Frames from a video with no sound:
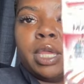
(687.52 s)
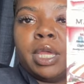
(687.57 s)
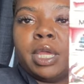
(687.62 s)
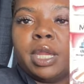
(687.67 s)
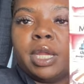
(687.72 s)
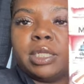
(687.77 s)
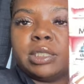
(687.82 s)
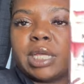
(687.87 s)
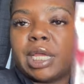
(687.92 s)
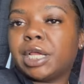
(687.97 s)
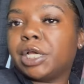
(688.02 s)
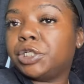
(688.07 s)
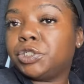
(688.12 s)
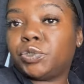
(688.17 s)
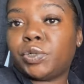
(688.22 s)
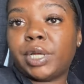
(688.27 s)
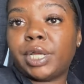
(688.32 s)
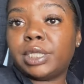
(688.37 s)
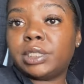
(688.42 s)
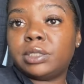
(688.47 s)
it's like a
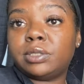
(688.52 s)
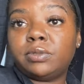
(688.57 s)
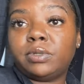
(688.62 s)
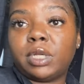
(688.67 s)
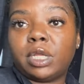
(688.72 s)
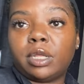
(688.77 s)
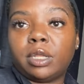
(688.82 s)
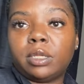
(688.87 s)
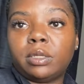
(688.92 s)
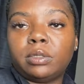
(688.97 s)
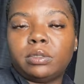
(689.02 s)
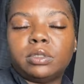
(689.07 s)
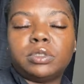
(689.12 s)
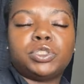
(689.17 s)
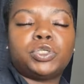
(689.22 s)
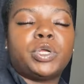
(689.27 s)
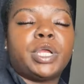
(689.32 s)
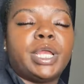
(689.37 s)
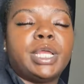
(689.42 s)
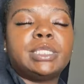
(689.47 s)
translucent
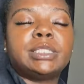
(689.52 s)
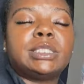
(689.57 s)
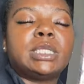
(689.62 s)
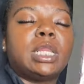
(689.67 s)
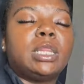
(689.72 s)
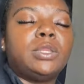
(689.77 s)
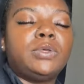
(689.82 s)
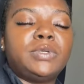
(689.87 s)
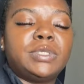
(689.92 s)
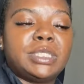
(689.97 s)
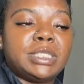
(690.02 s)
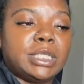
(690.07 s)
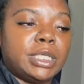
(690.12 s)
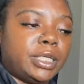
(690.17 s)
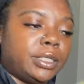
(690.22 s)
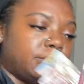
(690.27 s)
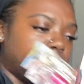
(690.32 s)
translucent